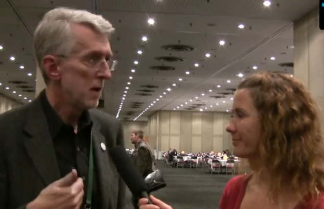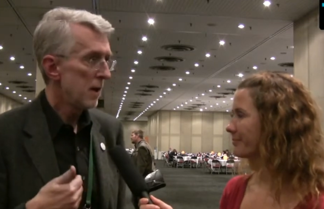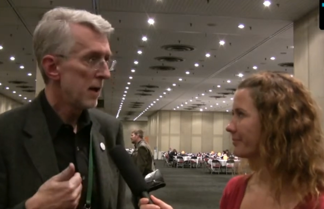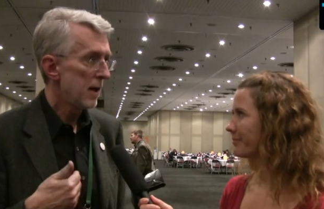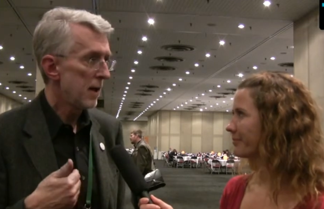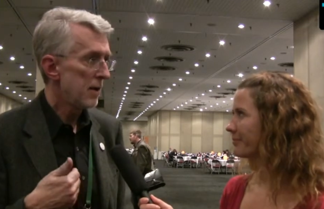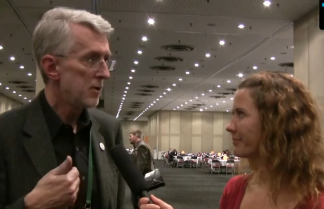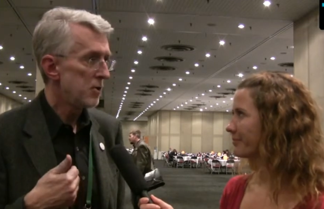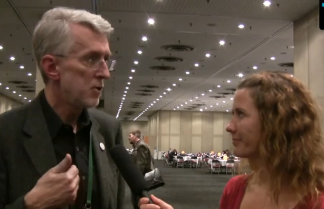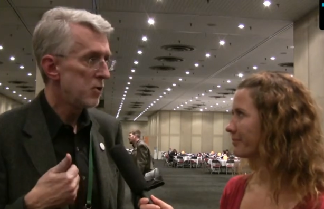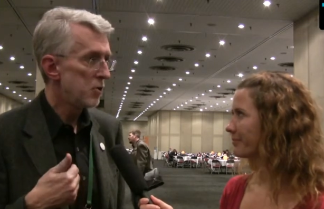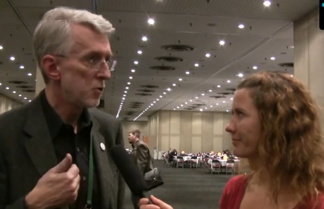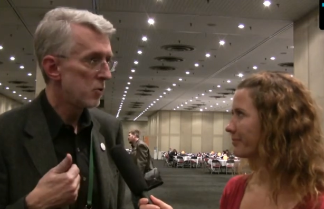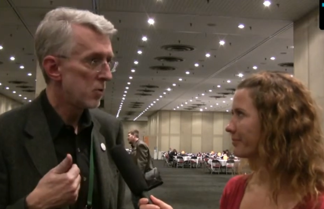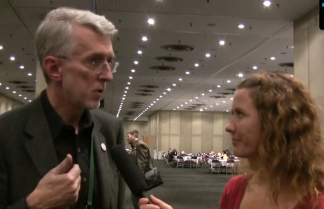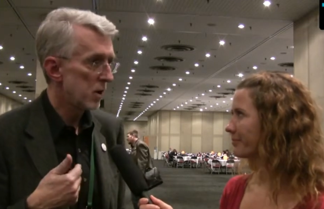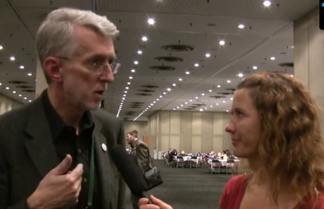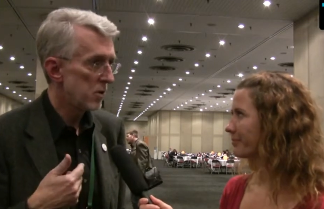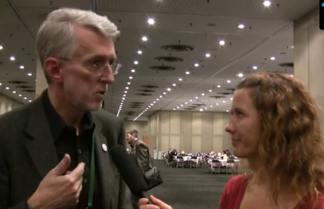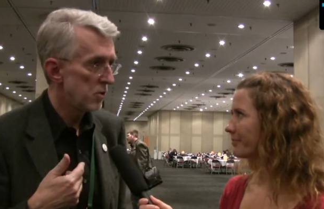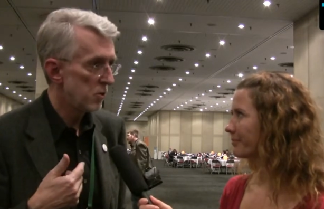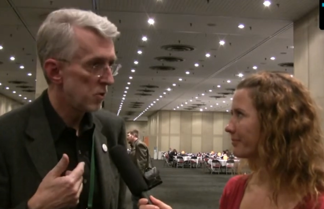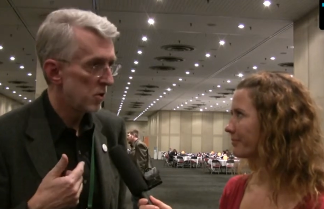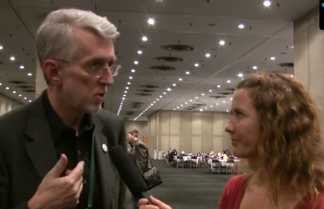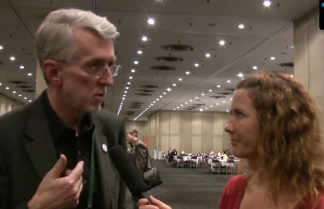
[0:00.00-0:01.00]
Speaker 1: and you,
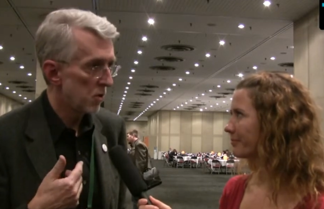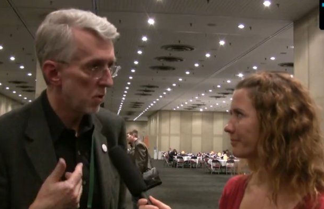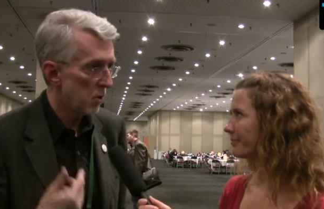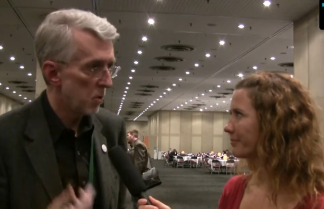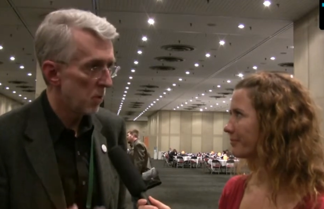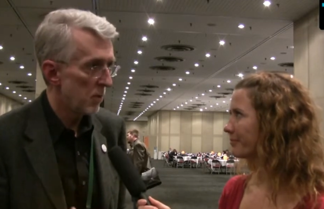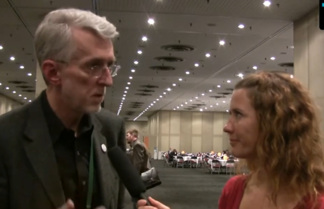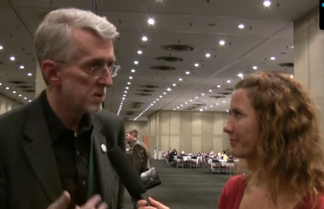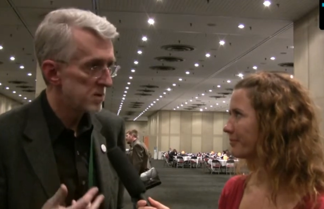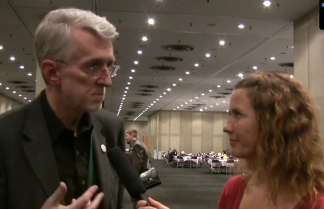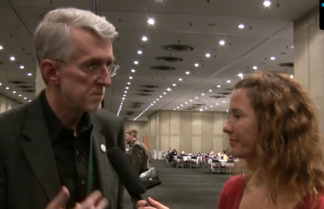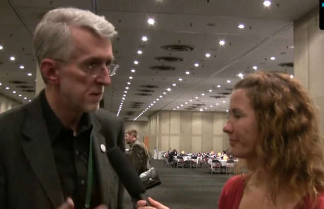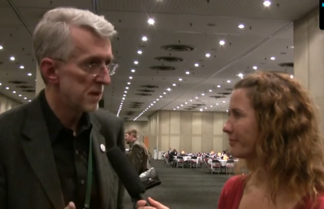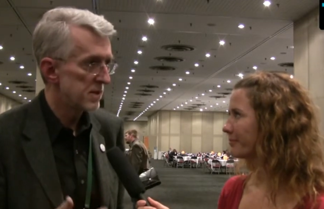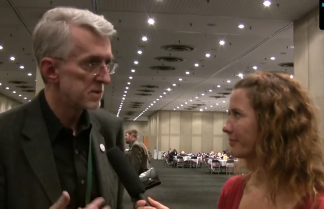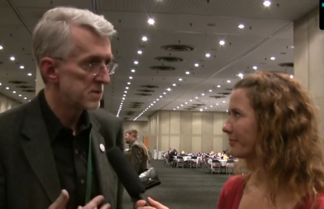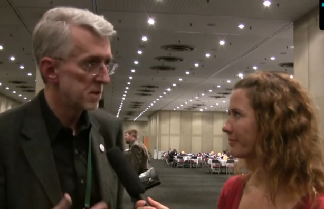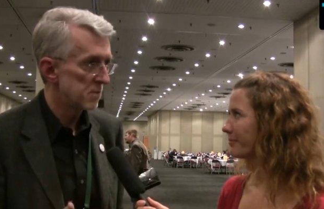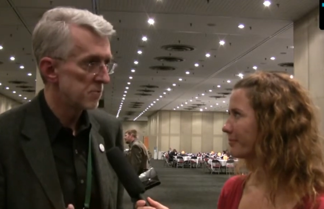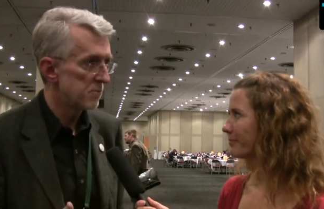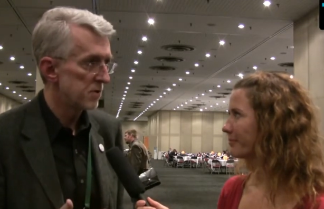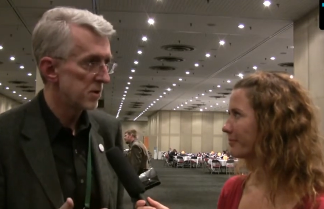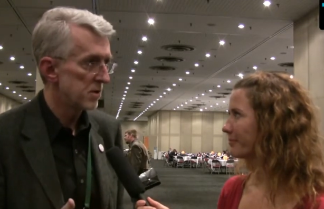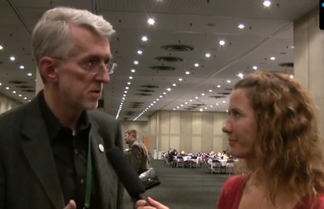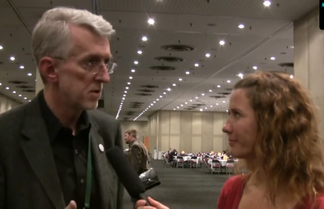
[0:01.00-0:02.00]
and you can always make
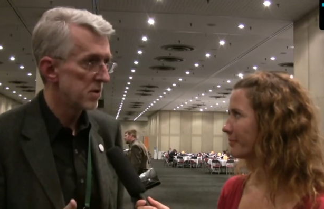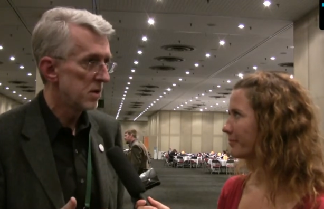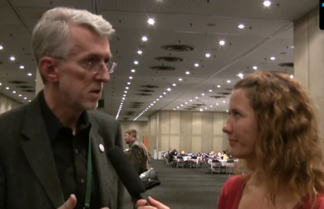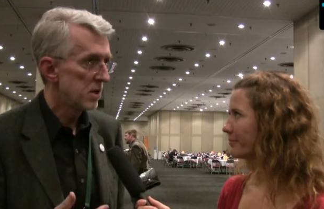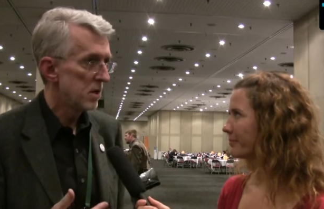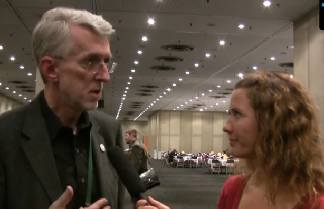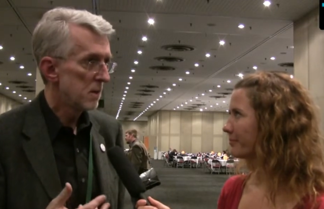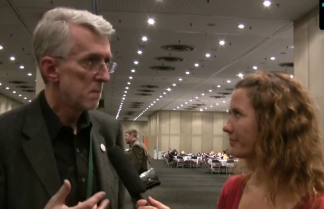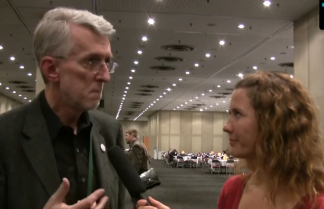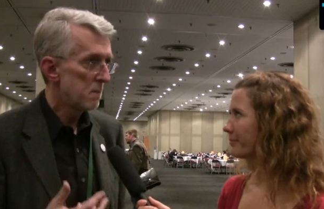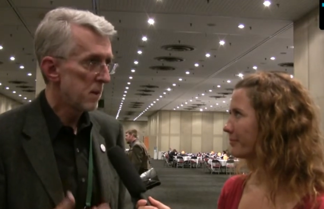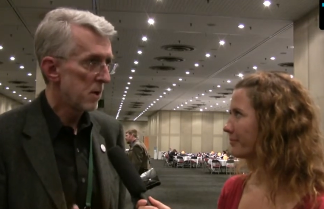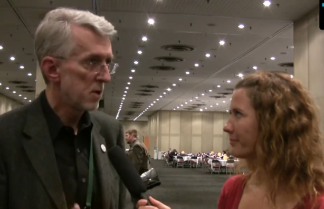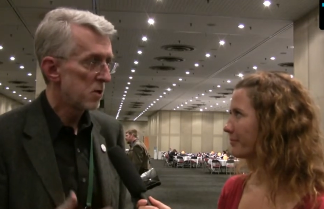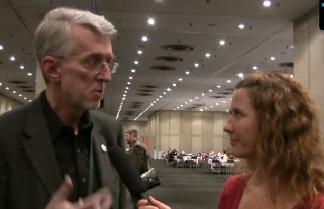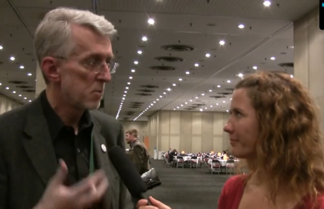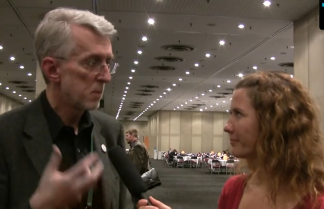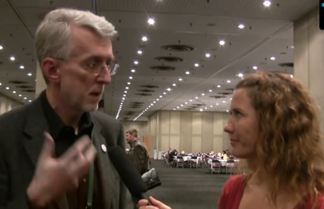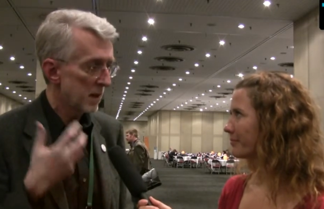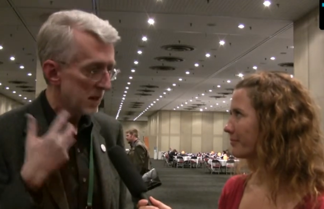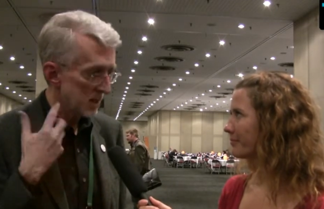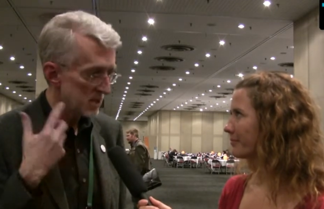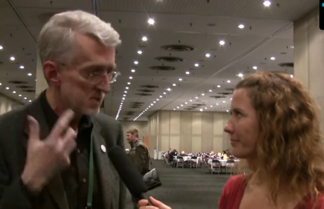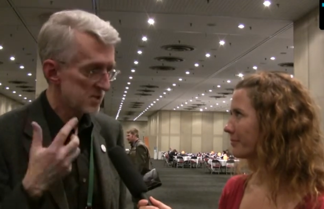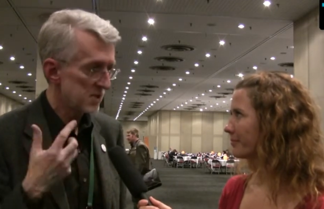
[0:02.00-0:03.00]
something better
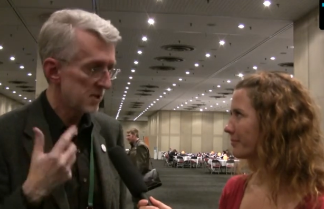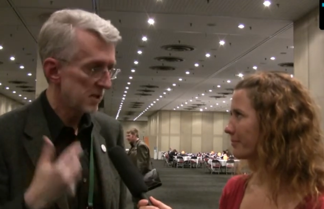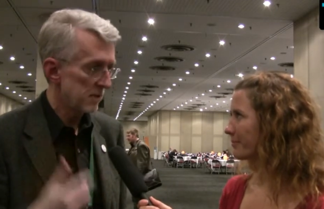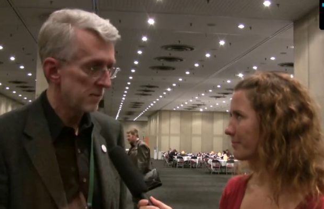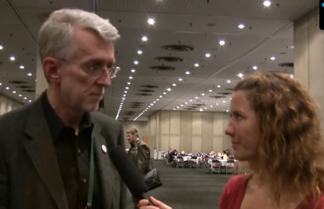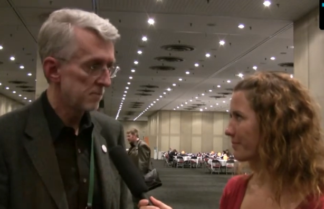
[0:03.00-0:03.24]
by listening.